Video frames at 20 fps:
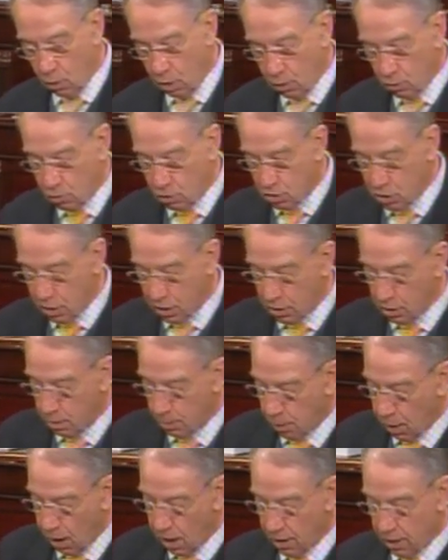what was in the
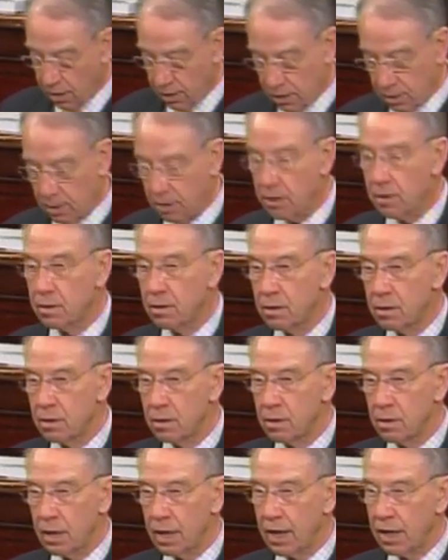product
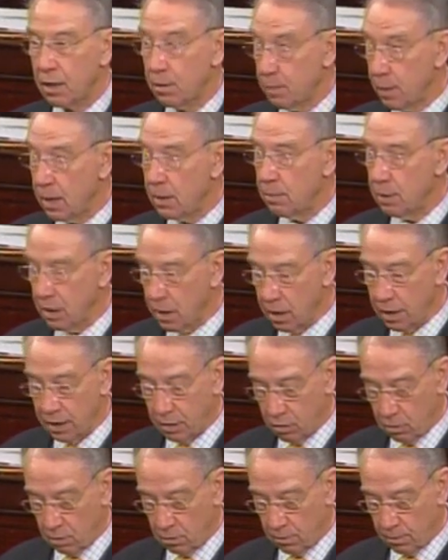and it may be
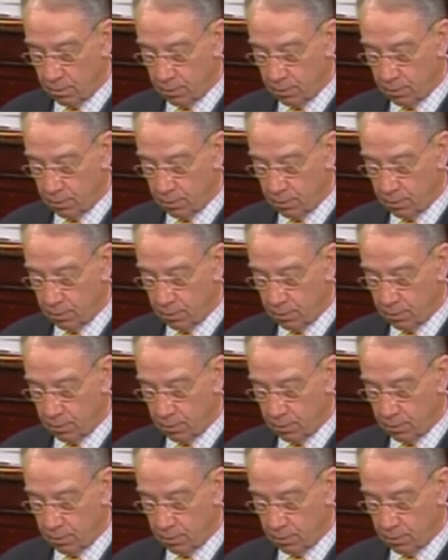legal.